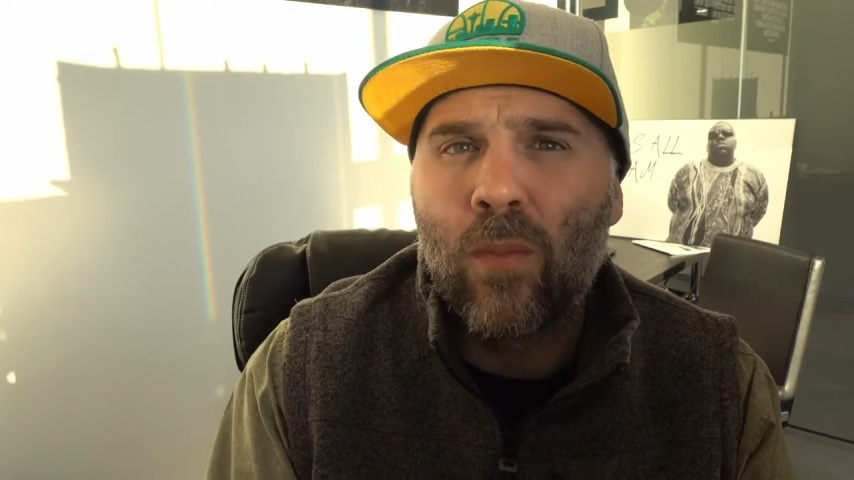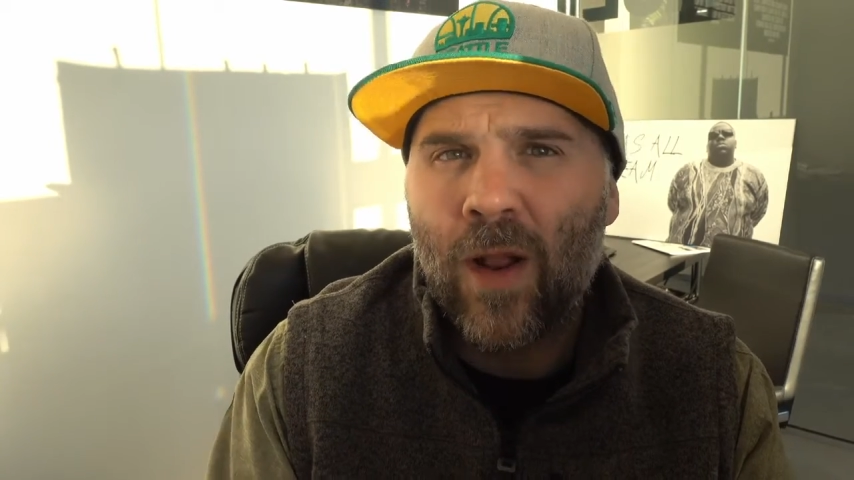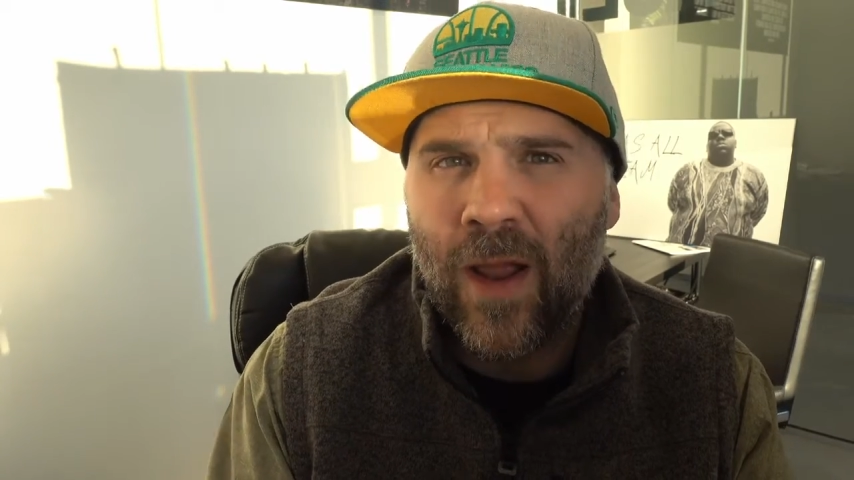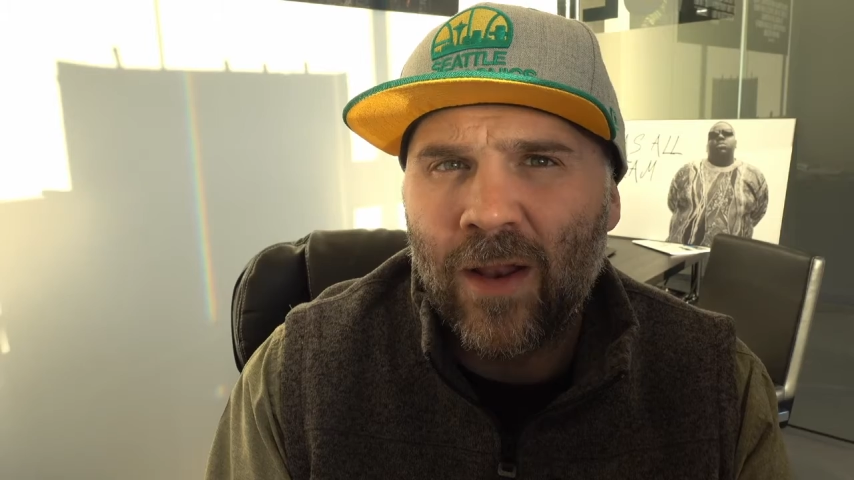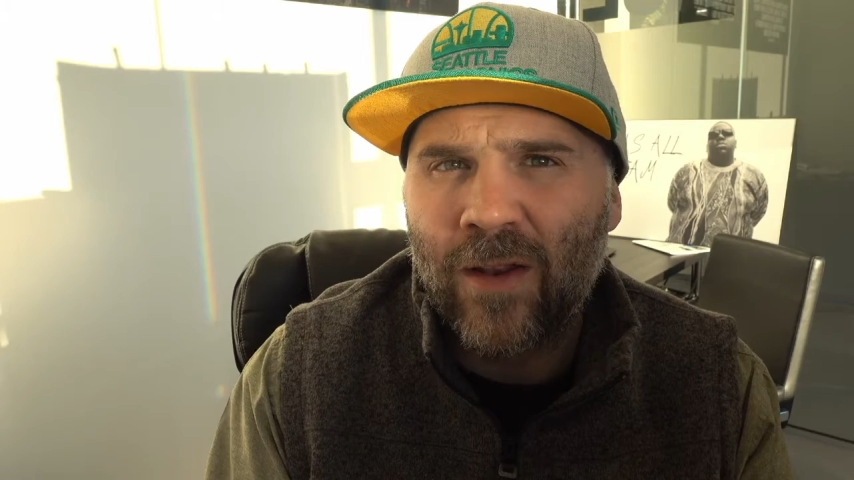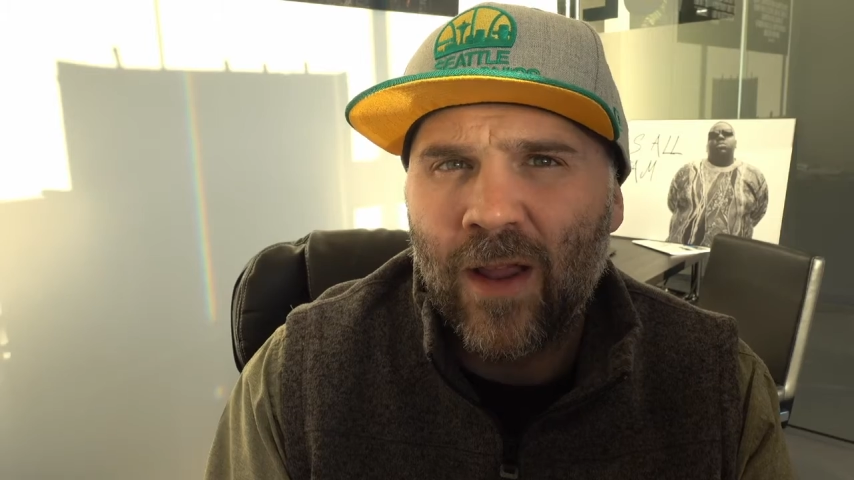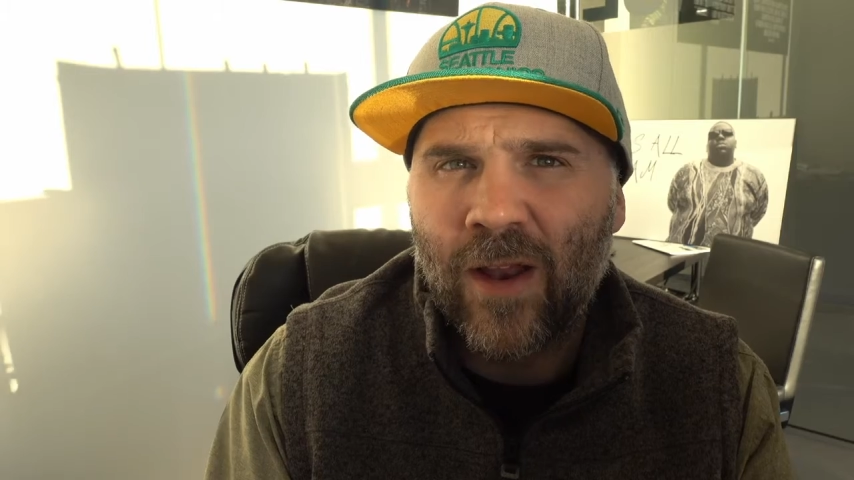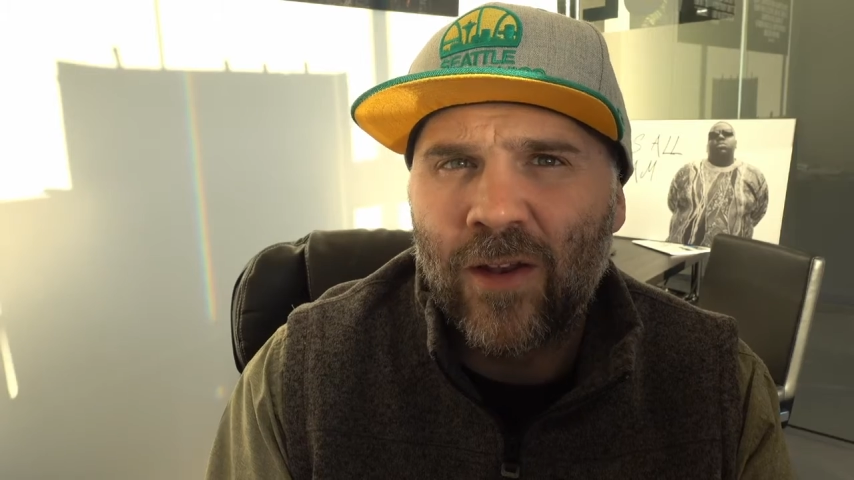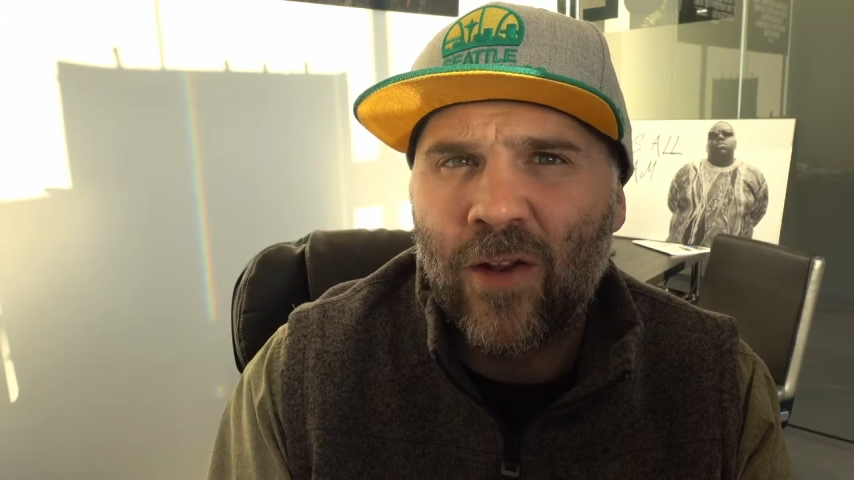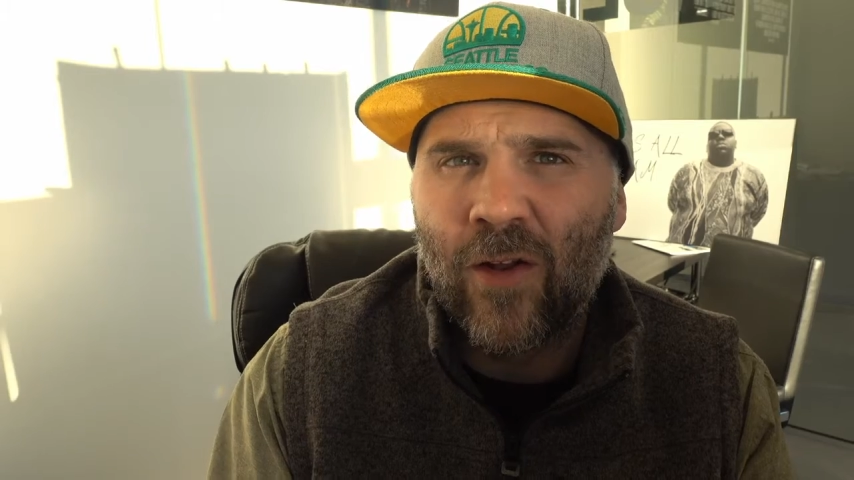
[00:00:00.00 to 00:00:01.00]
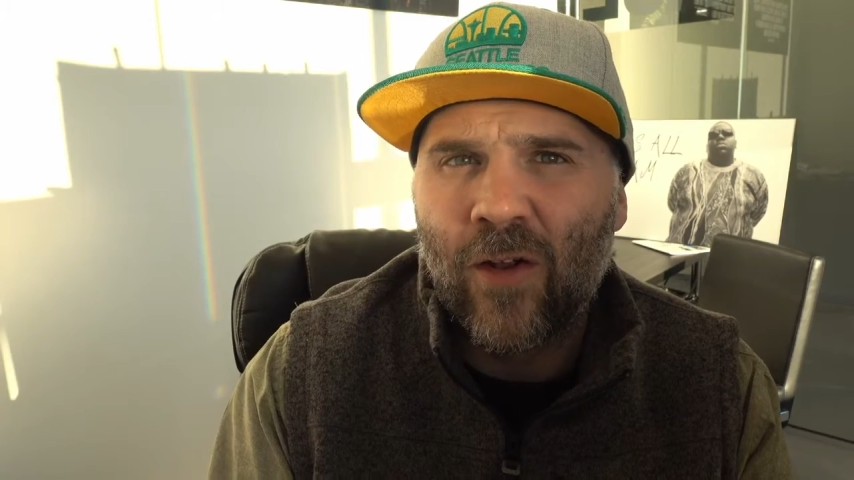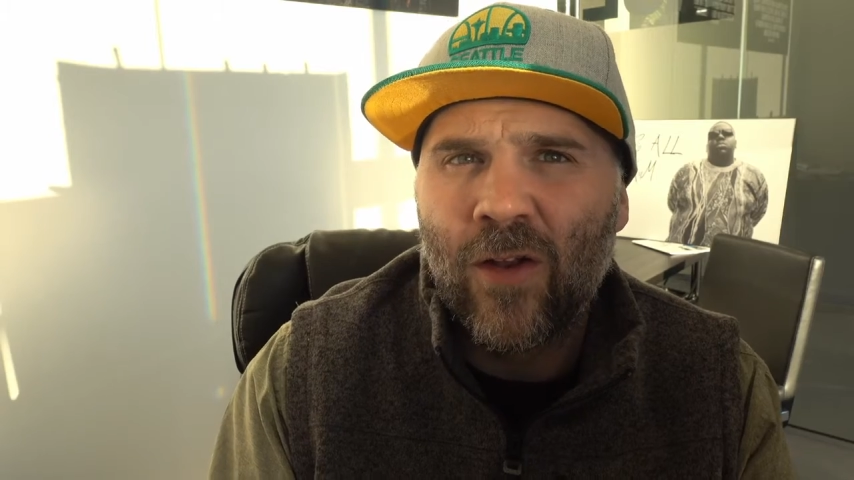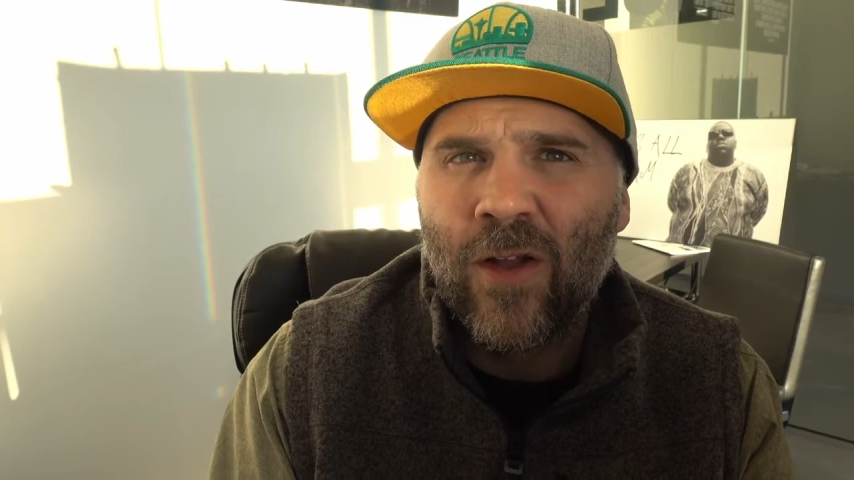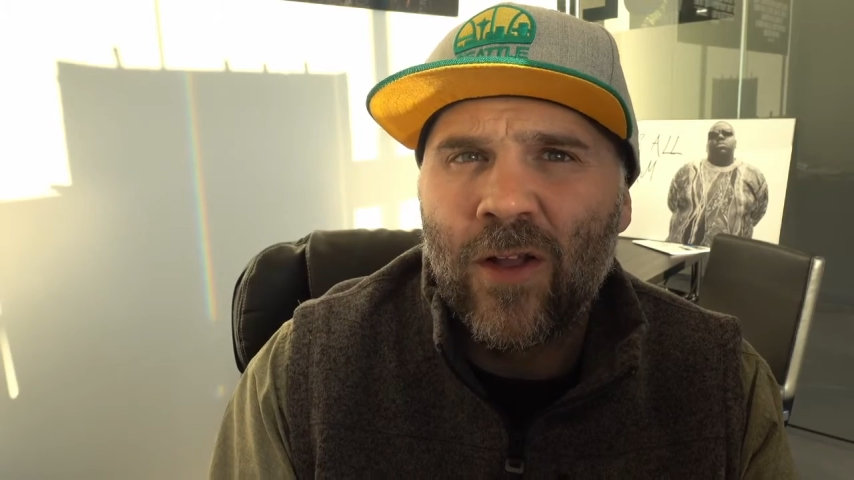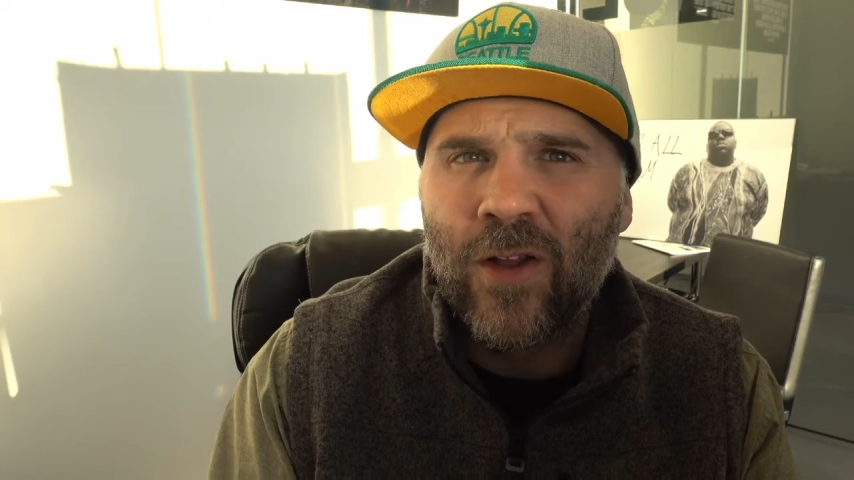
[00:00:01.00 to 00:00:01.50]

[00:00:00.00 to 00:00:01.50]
brand and your